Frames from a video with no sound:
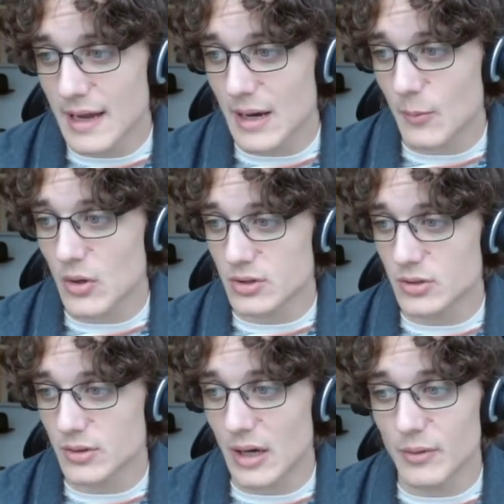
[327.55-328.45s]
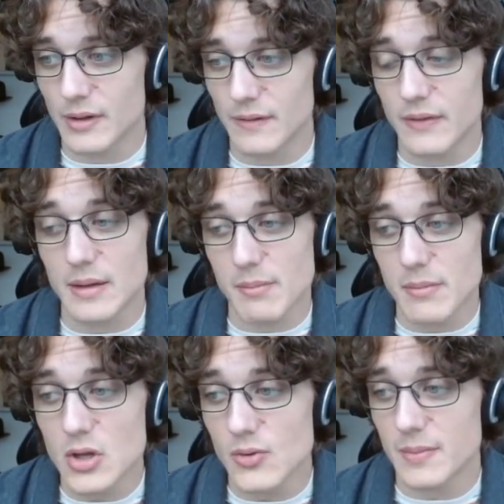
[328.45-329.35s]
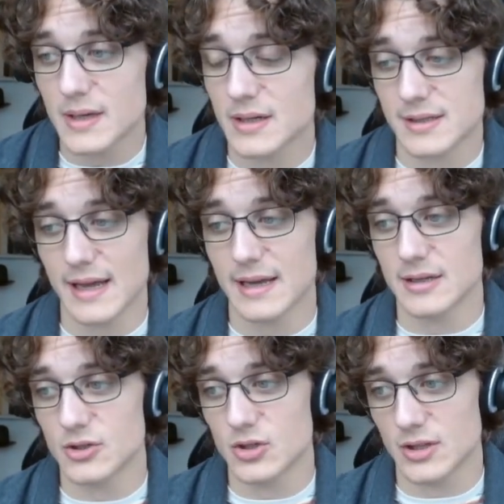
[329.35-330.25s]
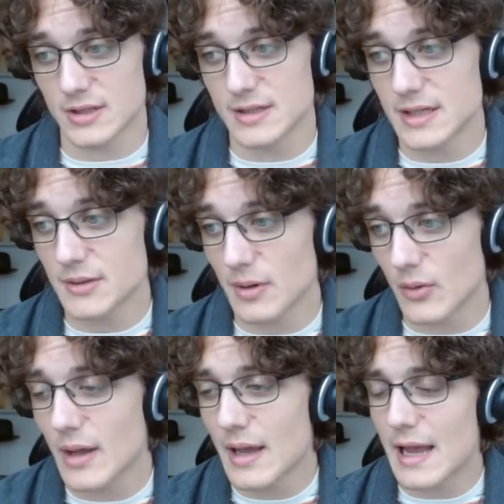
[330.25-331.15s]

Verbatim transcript: and we also get rid of the mu because that is just 0,